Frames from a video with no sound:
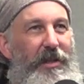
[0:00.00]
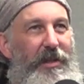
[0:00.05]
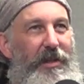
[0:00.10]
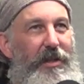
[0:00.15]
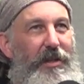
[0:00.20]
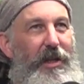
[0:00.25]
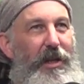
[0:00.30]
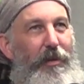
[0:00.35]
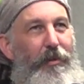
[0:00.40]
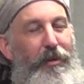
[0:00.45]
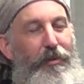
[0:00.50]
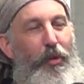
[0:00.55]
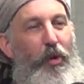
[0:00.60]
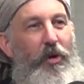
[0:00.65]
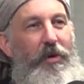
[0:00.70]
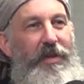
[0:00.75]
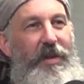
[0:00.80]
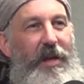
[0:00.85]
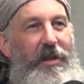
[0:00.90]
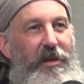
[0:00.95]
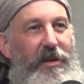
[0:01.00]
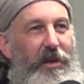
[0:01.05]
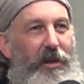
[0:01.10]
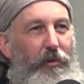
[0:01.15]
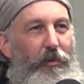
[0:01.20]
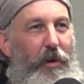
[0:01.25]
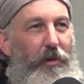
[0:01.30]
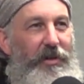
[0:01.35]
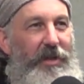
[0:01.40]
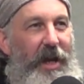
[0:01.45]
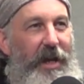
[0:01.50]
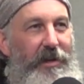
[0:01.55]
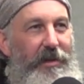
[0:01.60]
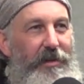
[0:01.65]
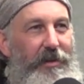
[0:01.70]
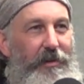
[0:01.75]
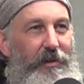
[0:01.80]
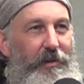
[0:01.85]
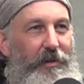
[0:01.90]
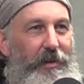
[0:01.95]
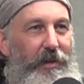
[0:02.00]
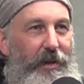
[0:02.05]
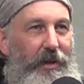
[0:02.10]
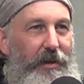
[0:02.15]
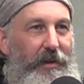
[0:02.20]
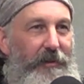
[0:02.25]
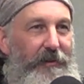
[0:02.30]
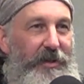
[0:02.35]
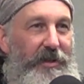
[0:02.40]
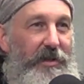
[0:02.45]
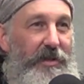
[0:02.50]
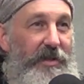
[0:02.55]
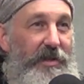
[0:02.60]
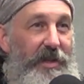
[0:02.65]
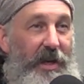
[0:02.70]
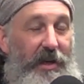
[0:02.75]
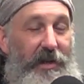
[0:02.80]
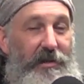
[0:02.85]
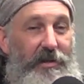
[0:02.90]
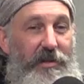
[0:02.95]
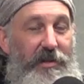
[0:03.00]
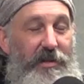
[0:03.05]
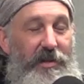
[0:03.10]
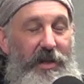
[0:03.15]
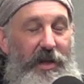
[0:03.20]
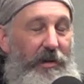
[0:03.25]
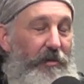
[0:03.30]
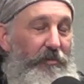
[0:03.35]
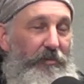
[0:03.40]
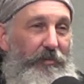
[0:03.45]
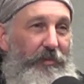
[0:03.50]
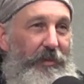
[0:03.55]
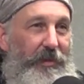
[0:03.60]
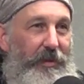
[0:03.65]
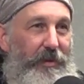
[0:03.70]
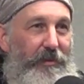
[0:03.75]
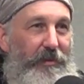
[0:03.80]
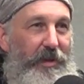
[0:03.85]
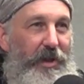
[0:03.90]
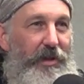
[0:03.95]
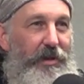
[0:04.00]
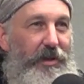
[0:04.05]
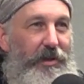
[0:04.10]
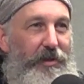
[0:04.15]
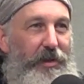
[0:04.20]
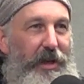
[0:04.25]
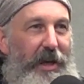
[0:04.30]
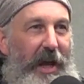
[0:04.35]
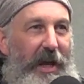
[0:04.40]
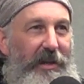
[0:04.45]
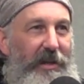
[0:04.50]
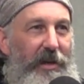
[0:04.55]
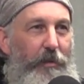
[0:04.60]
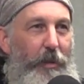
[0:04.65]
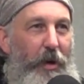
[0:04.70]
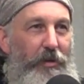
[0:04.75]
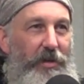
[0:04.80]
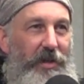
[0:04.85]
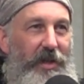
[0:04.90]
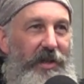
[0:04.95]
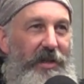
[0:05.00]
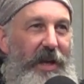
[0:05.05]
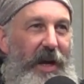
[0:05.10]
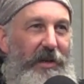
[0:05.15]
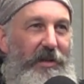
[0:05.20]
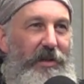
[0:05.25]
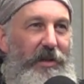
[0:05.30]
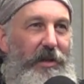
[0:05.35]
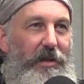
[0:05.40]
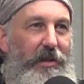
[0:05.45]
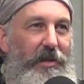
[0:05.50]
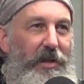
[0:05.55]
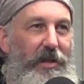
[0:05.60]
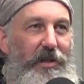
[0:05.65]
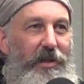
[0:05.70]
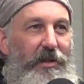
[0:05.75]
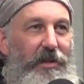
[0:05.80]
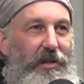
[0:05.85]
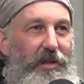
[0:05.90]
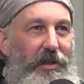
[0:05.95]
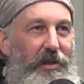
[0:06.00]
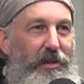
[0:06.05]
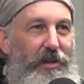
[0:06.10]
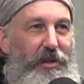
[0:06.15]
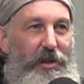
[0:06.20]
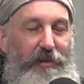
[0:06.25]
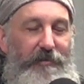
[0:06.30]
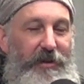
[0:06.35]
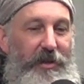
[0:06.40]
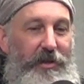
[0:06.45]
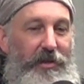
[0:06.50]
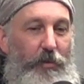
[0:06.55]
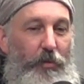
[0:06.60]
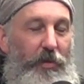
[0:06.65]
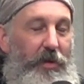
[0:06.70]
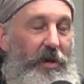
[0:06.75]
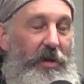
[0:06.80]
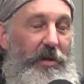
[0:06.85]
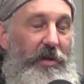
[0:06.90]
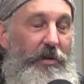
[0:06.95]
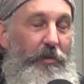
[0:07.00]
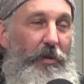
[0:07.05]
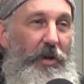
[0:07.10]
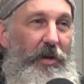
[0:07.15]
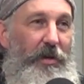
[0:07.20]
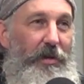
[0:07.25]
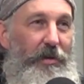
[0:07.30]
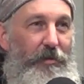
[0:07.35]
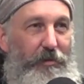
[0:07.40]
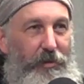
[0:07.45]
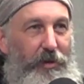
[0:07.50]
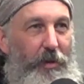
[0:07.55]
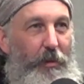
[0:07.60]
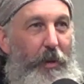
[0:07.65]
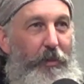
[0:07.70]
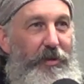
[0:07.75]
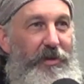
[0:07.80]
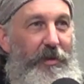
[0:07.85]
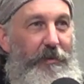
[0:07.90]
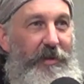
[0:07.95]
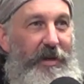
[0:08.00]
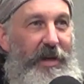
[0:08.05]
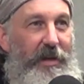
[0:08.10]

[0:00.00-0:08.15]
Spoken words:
There's a little bit more than that. You got to rotate. If it doesn't sell, it doesn't sell. You can't get emotionally attached to your dishes. If it doesn't work, it doesn't work. Come up with something